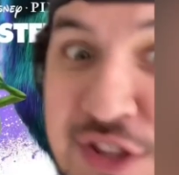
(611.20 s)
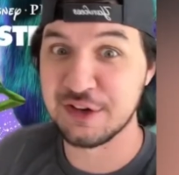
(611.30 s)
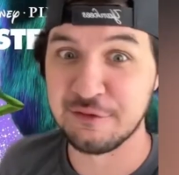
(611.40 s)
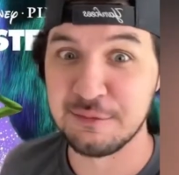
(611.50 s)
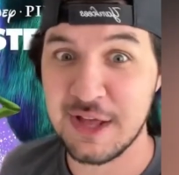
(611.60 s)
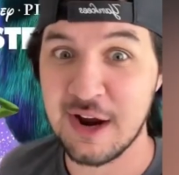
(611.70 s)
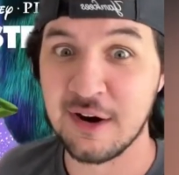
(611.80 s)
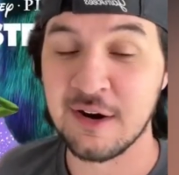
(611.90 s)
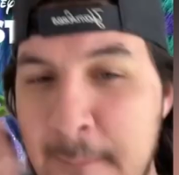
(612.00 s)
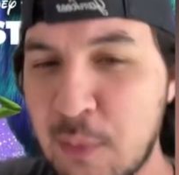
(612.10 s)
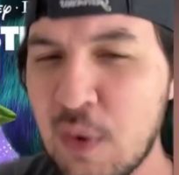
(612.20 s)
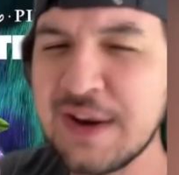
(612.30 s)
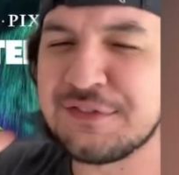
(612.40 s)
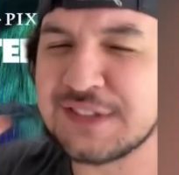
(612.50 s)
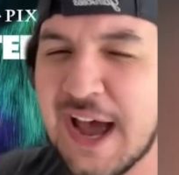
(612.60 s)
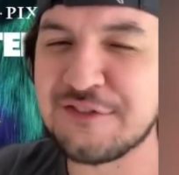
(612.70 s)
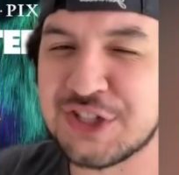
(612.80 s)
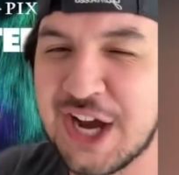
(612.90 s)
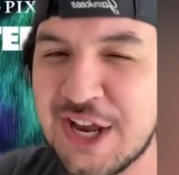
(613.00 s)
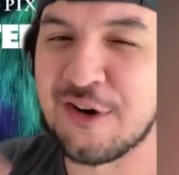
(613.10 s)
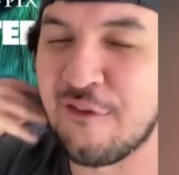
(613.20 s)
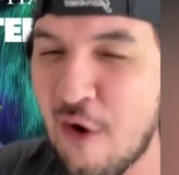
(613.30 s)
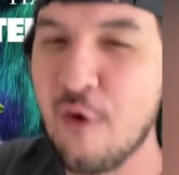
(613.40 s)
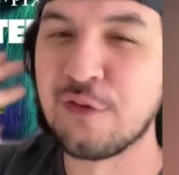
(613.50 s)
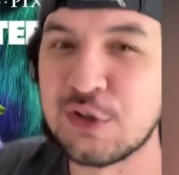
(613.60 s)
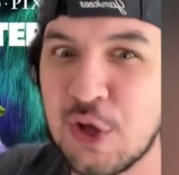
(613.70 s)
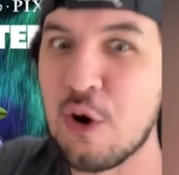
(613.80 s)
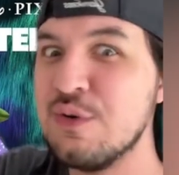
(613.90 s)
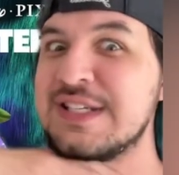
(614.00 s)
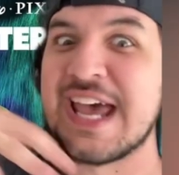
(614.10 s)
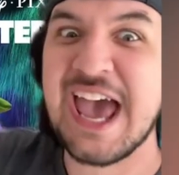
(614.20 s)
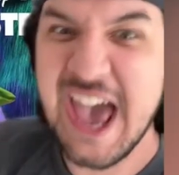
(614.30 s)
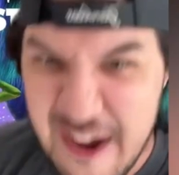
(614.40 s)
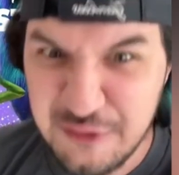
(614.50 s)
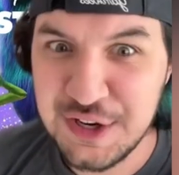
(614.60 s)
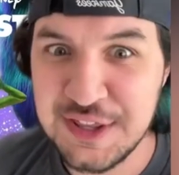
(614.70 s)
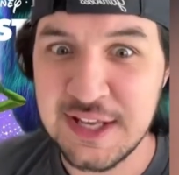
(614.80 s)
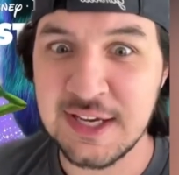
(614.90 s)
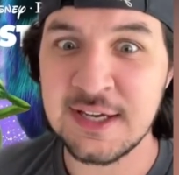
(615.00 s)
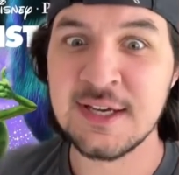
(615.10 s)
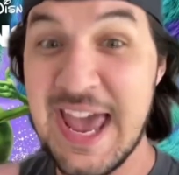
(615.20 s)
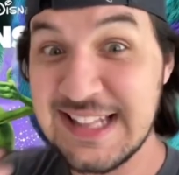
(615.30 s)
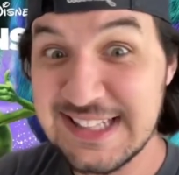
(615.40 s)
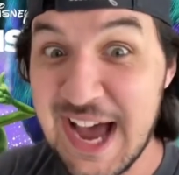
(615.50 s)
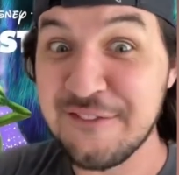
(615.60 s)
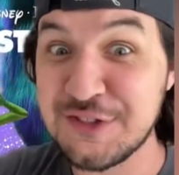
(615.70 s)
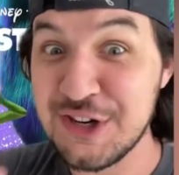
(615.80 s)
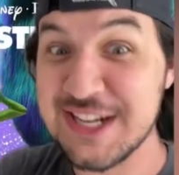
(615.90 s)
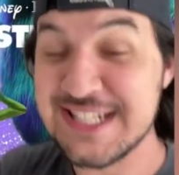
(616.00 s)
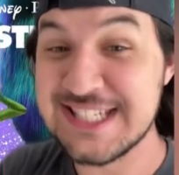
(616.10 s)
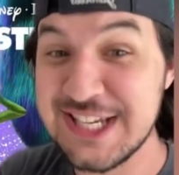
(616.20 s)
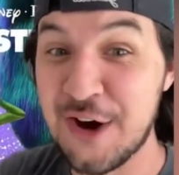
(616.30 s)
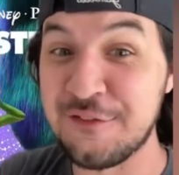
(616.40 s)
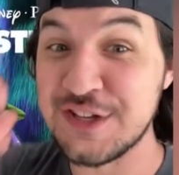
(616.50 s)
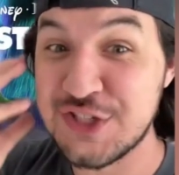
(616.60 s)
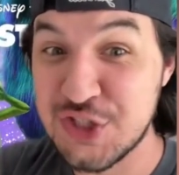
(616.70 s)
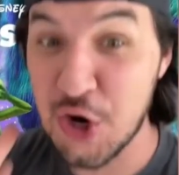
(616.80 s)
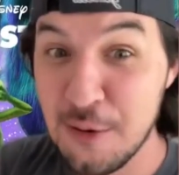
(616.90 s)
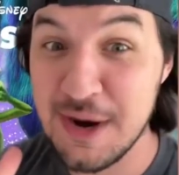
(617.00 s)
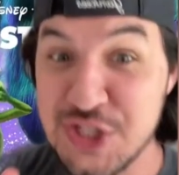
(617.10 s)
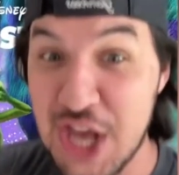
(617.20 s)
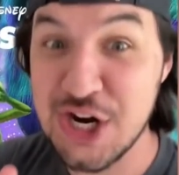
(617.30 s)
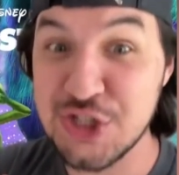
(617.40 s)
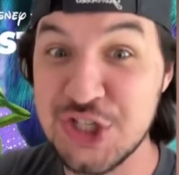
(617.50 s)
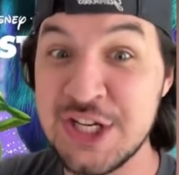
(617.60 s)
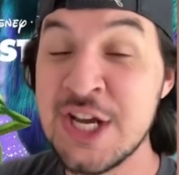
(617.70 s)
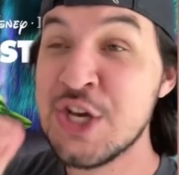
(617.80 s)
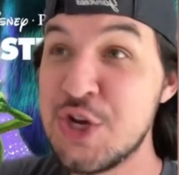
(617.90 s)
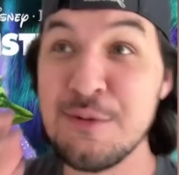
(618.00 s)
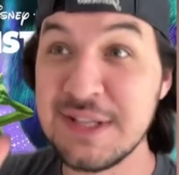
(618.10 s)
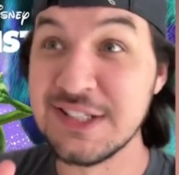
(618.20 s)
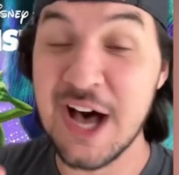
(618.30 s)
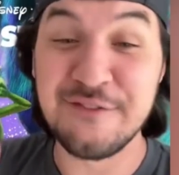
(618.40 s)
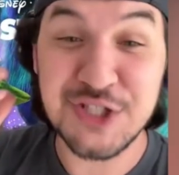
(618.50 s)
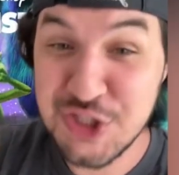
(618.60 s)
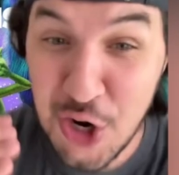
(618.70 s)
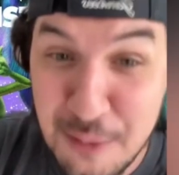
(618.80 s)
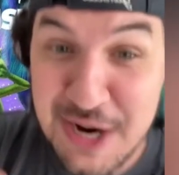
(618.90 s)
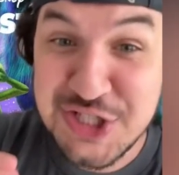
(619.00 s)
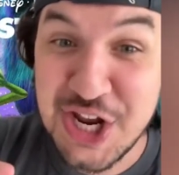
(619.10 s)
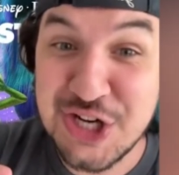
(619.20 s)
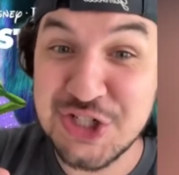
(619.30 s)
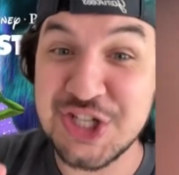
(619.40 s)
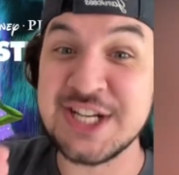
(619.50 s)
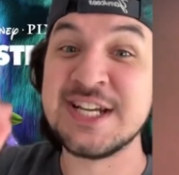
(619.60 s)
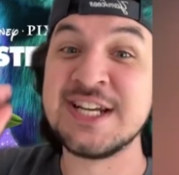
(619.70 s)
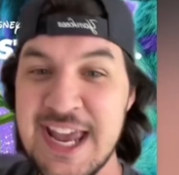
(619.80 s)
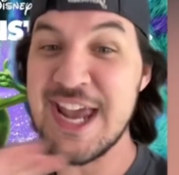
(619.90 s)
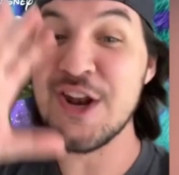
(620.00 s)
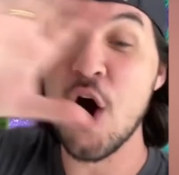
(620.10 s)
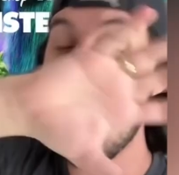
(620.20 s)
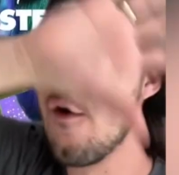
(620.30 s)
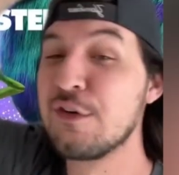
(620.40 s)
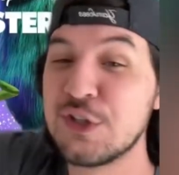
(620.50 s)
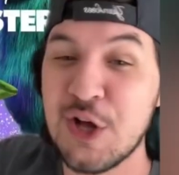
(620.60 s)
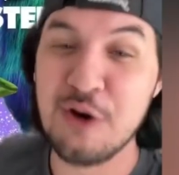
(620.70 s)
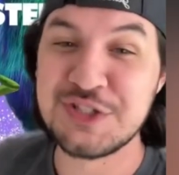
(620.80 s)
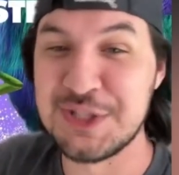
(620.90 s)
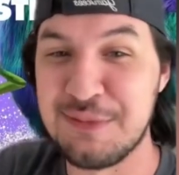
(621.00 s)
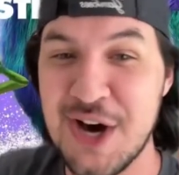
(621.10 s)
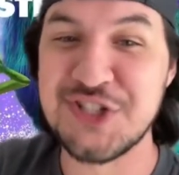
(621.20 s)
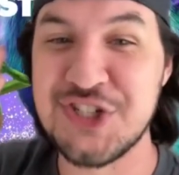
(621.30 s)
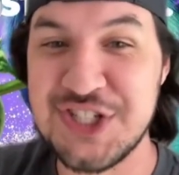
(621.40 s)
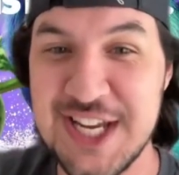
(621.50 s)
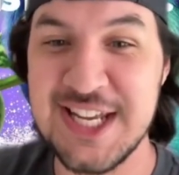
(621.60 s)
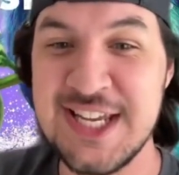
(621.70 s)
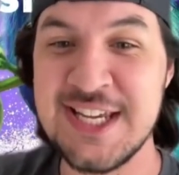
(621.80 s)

from there. What if laughter kind of overloads everything? And laughter in itself is so much energy, human love is so much energy, it overloads the monster city,